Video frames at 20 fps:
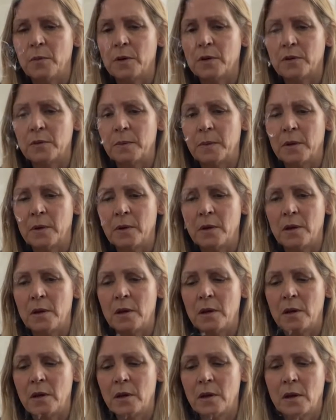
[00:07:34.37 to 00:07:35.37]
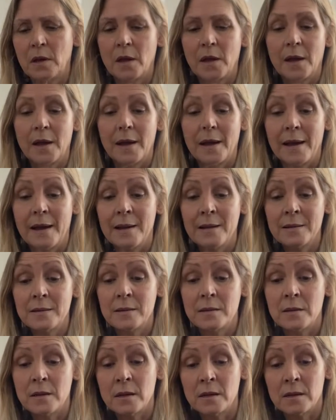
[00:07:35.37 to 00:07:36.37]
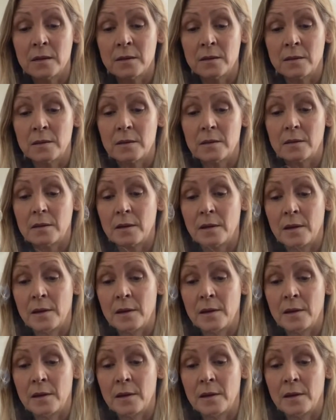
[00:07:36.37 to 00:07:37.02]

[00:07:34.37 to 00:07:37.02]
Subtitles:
prosperity, as does